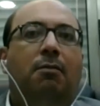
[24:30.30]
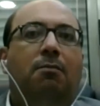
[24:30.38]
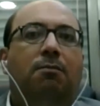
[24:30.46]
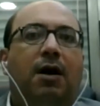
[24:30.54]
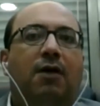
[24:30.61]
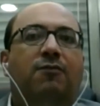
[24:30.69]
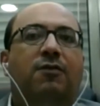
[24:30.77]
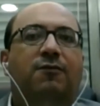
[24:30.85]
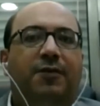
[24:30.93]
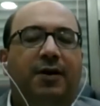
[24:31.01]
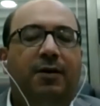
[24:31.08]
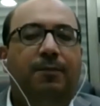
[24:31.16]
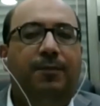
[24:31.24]
have a
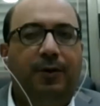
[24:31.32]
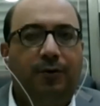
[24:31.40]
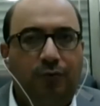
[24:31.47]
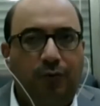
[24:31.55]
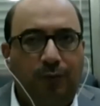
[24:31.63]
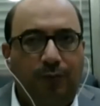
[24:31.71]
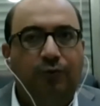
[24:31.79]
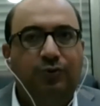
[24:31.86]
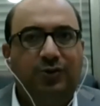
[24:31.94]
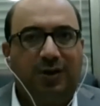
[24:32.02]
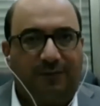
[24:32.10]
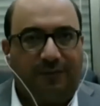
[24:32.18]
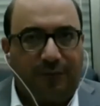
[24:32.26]
very big group who
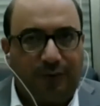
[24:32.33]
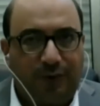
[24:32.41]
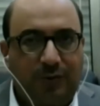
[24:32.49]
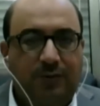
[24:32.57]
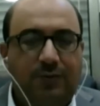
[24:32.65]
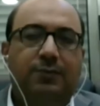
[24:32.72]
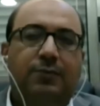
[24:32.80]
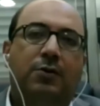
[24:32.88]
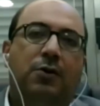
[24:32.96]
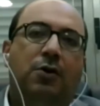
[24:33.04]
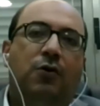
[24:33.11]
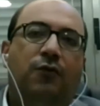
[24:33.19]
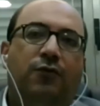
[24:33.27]
suffers
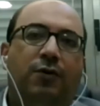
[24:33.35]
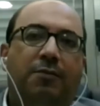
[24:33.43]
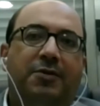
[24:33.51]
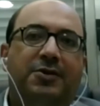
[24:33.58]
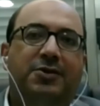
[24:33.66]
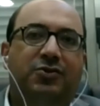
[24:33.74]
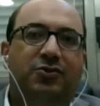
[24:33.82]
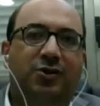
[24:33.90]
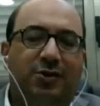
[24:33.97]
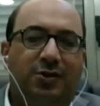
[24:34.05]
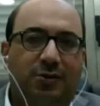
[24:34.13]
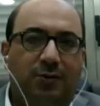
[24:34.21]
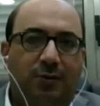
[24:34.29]
from this
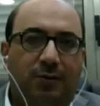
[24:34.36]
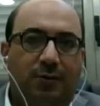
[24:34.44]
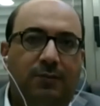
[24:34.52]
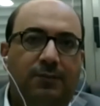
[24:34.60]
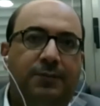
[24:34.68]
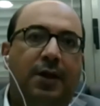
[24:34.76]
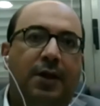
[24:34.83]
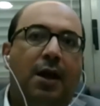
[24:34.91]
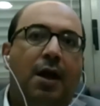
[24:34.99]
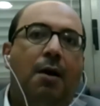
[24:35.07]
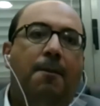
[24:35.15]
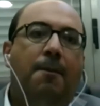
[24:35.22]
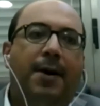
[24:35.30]
racist law.
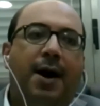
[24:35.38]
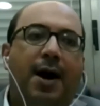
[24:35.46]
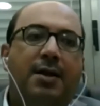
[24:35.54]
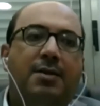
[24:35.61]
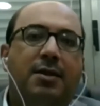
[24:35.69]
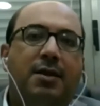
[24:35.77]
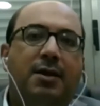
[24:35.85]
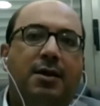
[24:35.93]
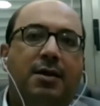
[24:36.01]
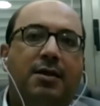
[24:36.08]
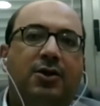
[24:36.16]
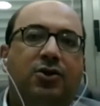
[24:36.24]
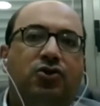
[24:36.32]
But
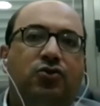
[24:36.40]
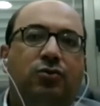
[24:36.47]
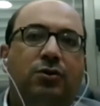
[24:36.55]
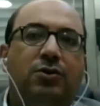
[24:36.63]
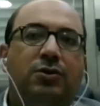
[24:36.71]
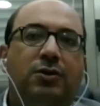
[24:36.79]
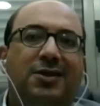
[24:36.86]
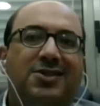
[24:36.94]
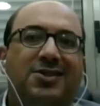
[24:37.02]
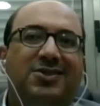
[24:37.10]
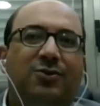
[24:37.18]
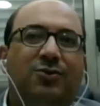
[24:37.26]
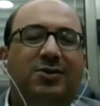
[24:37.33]
the issue in East
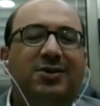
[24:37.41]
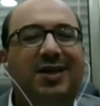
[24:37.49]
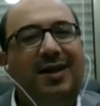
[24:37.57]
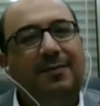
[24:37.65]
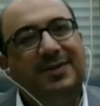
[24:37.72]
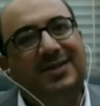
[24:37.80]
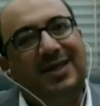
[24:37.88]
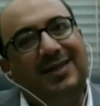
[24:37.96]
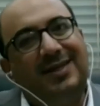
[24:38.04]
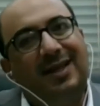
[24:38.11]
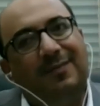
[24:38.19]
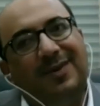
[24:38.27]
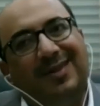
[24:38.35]
Jerusalem is a
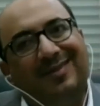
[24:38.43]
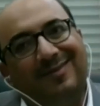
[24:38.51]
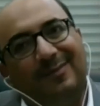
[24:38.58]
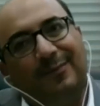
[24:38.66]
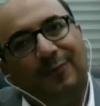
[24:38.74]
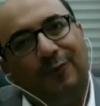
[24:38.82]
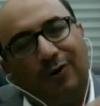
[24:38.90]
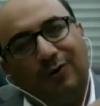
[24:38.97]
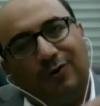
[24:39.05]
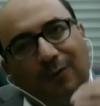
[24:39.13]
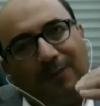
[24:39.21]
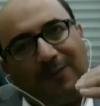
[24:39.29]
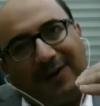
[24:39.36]
little bit more
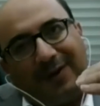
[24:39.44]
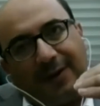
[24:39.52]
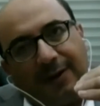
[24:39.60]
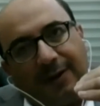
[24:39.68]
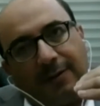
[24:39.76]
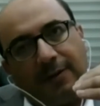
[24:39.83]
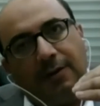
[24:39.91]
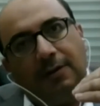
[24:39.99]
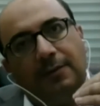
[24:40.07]
complicated